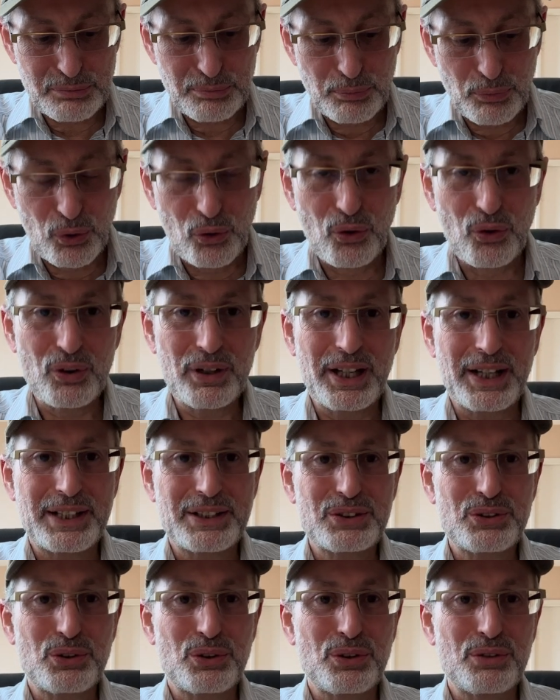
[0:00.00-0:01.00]
more like
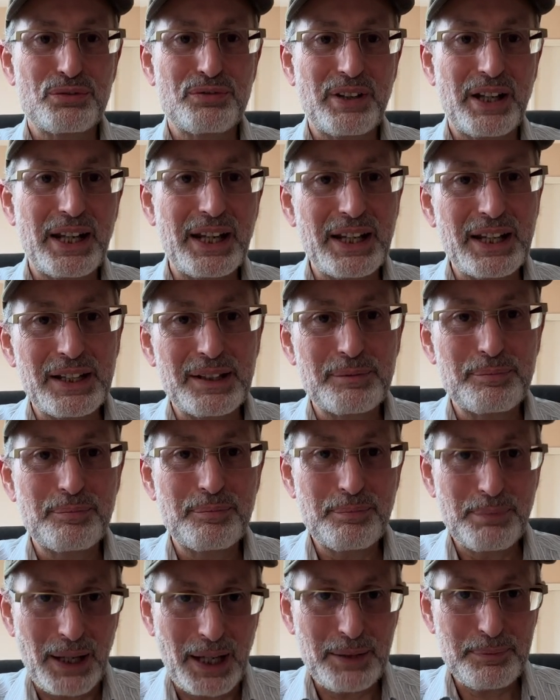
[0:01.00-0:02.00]
sort of a
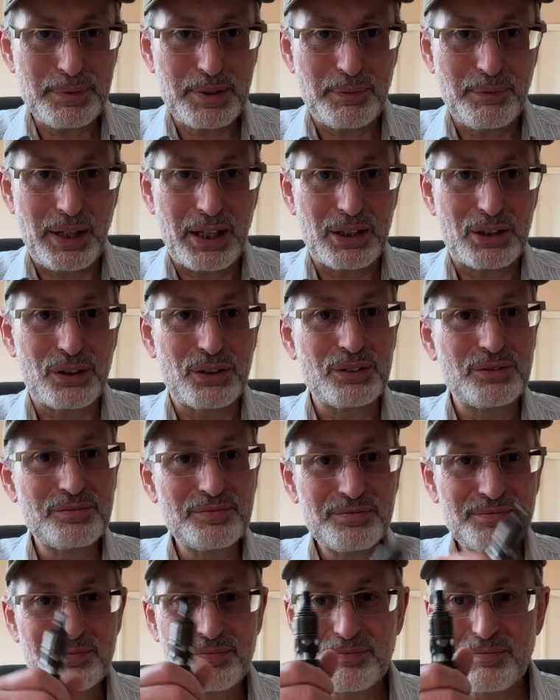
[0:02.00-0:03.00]
pipe tobacco.
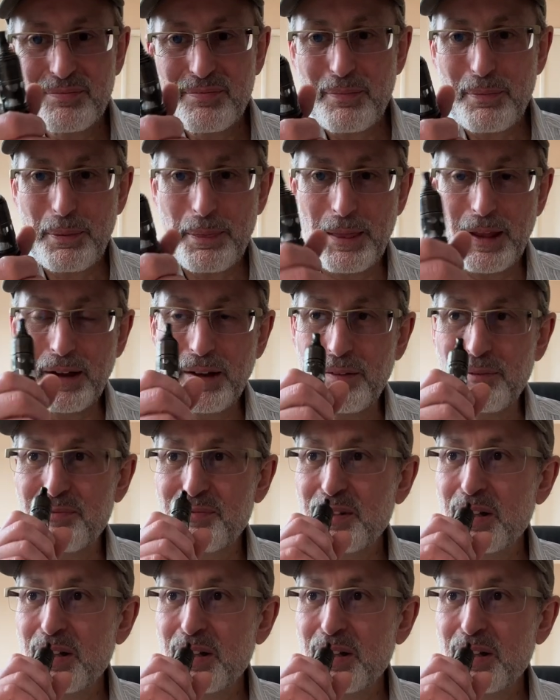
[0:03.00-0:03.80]
Yeah.